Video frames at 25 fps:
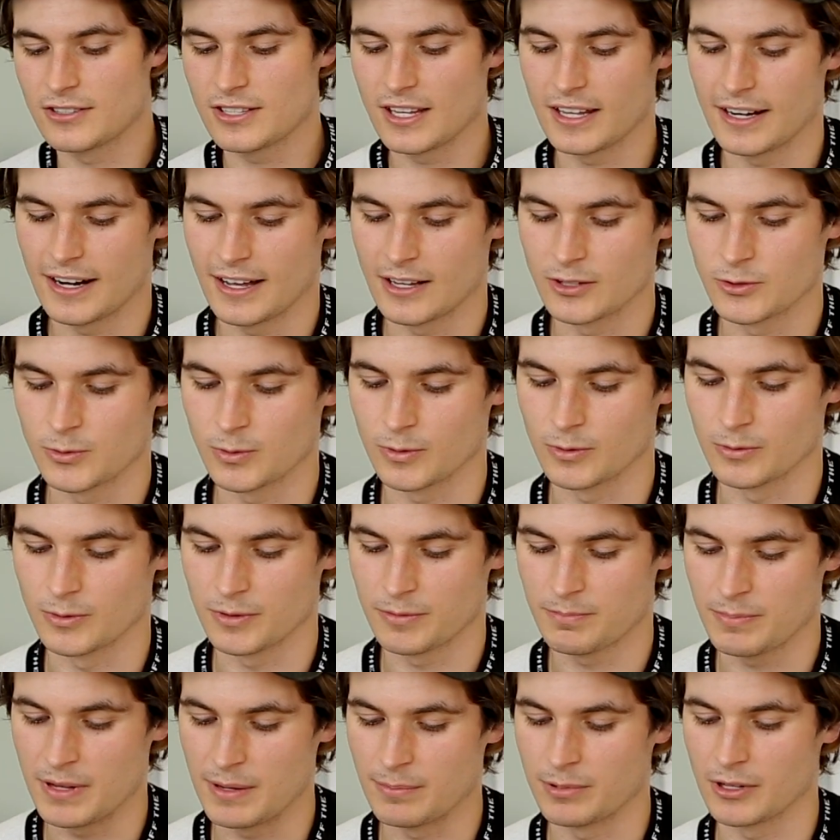you said as well,
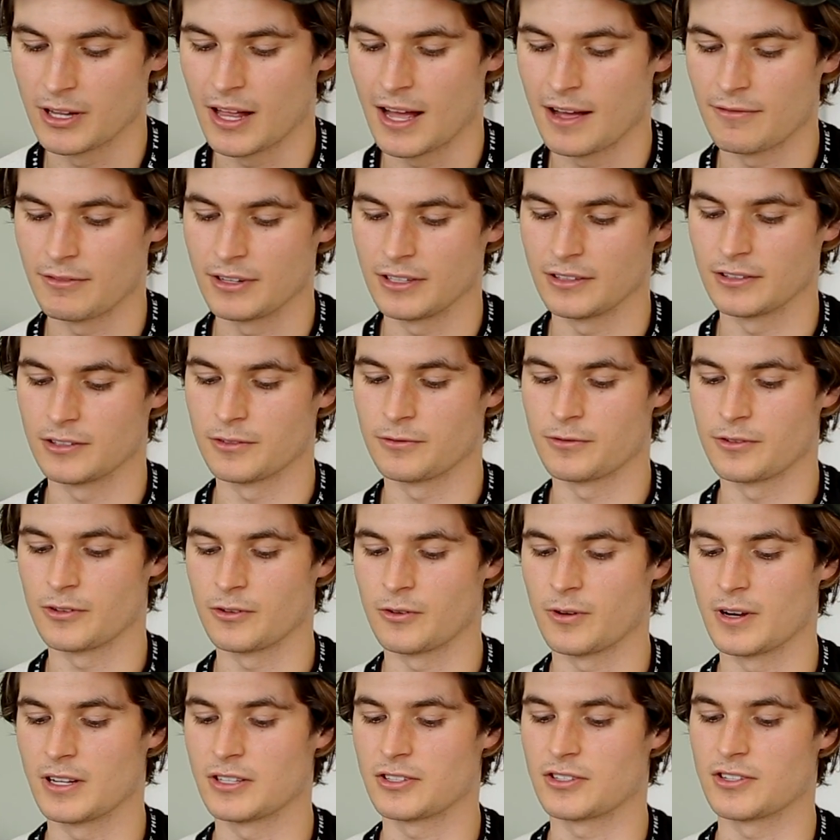with people having
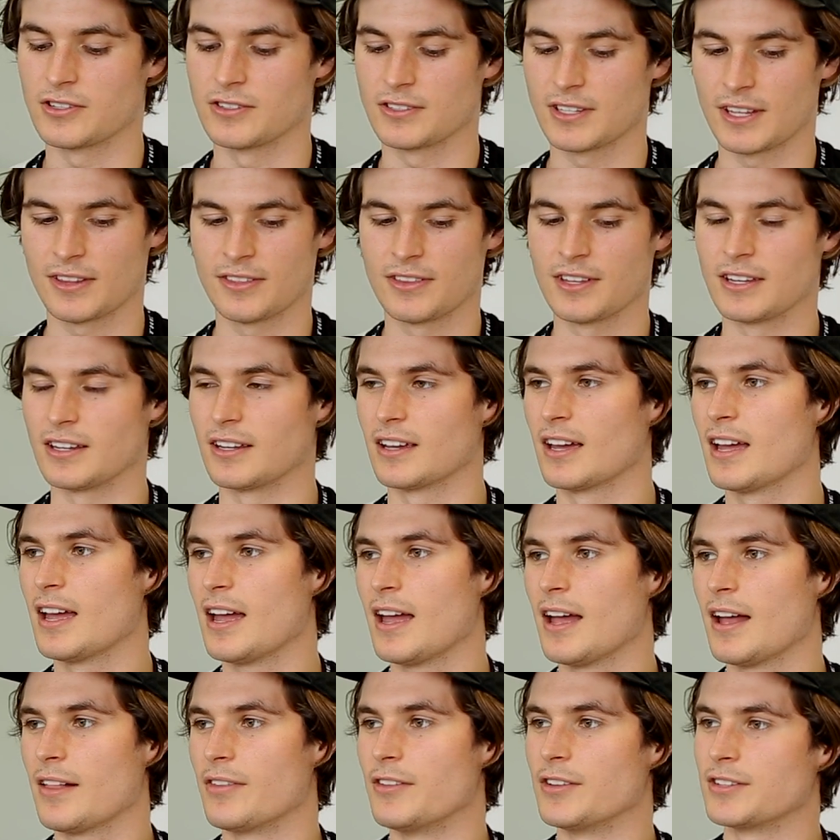different questions, I think
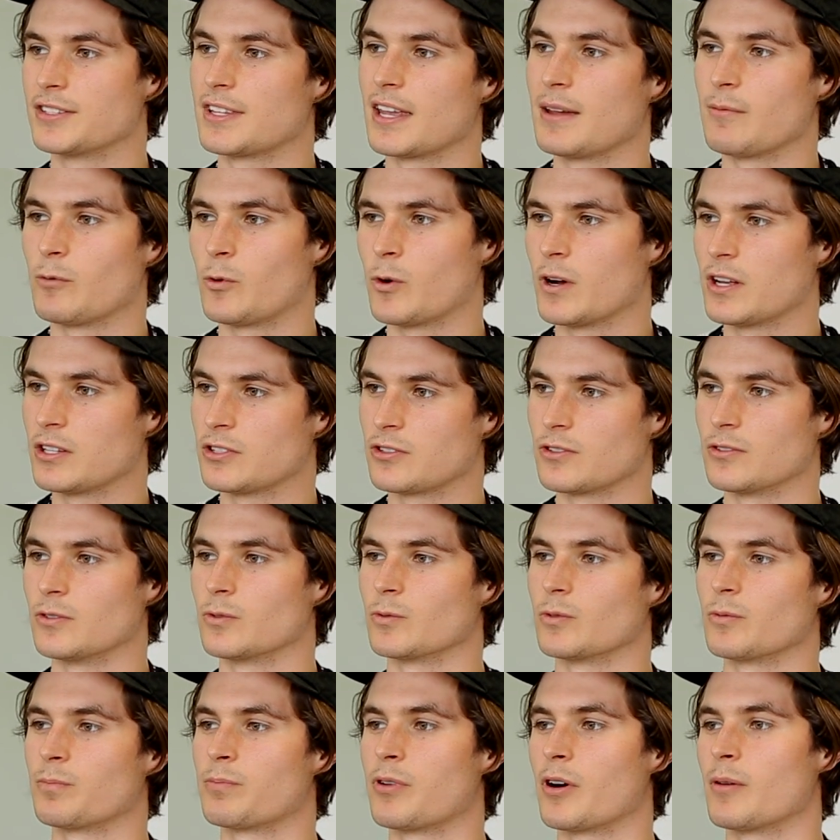the same
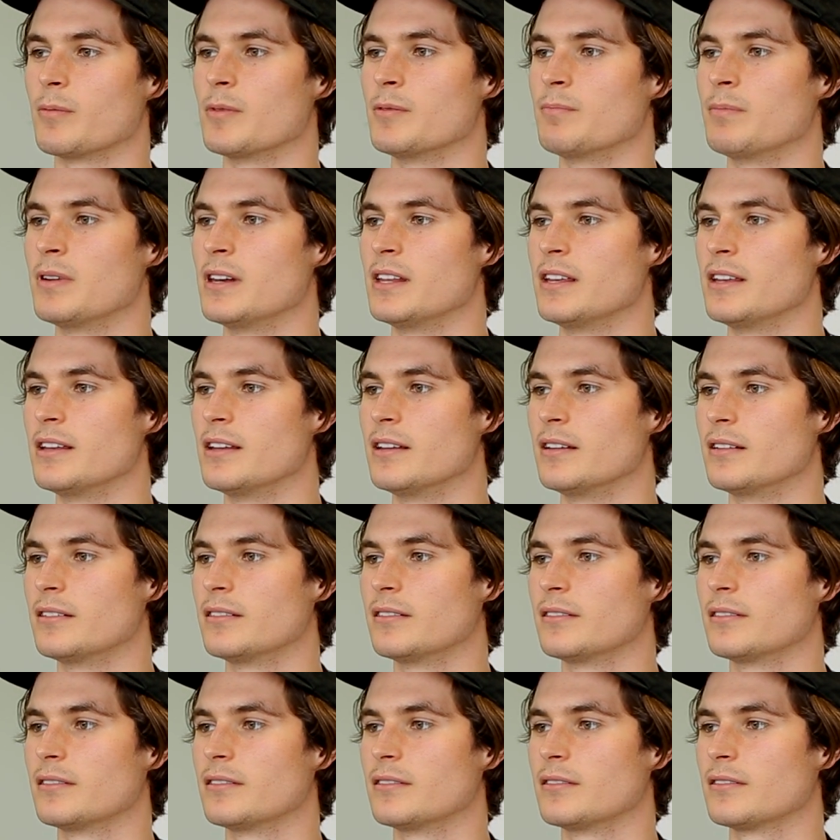questions will probably
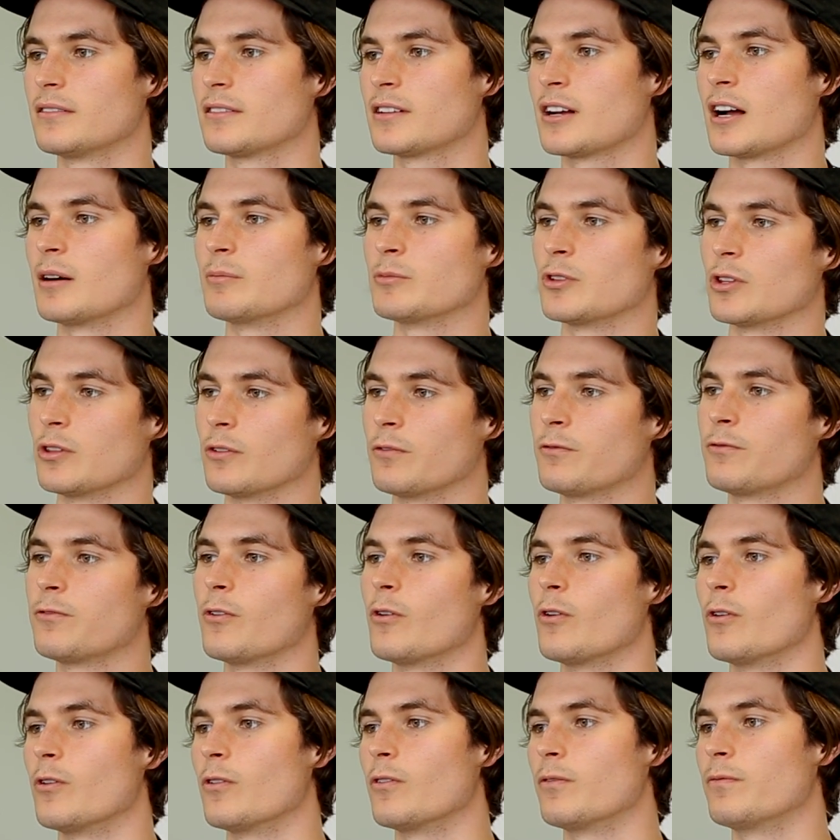come to the
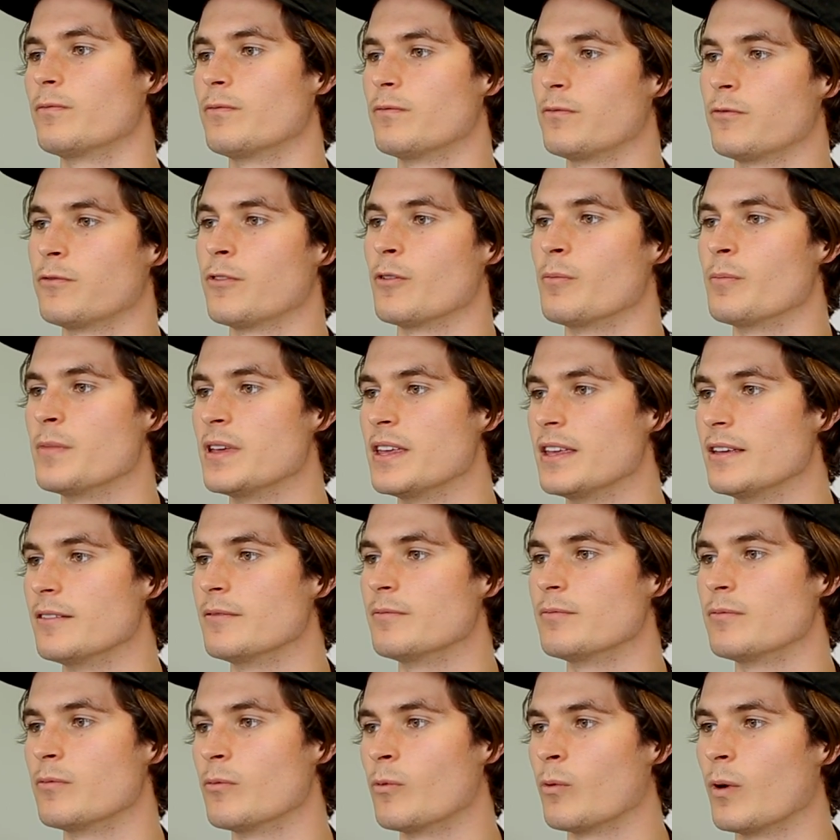fore for me
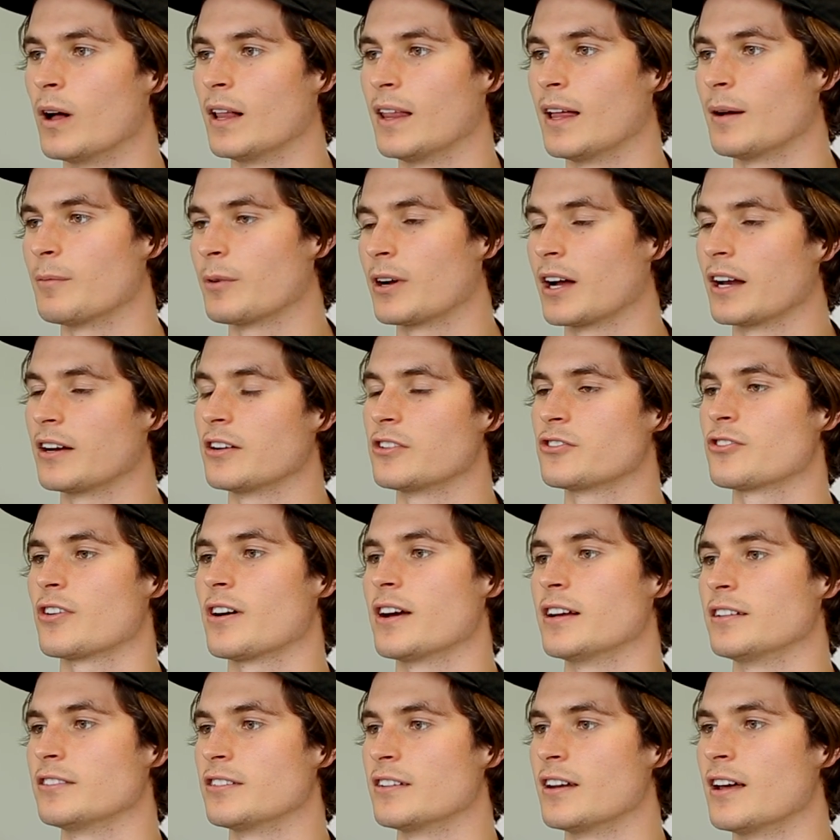while I'm kind of
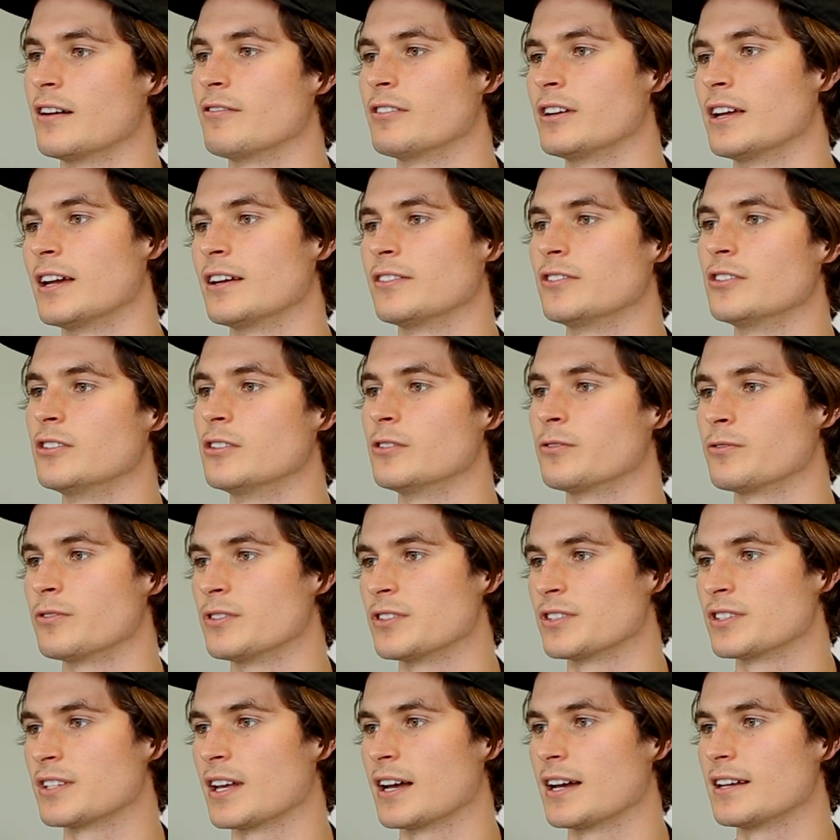trying to navigate the
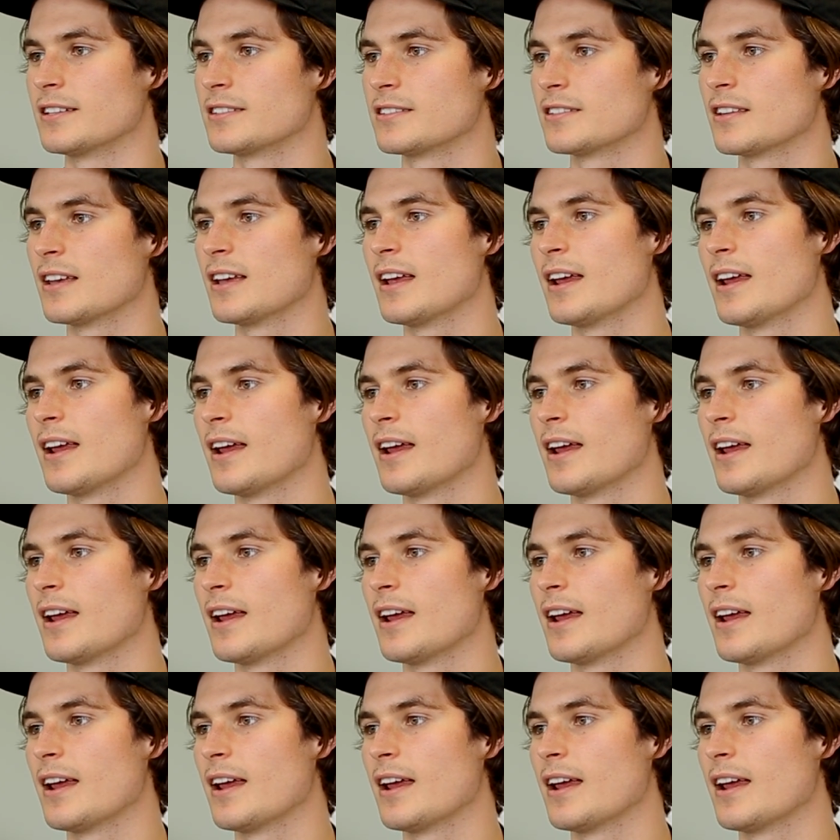different sites.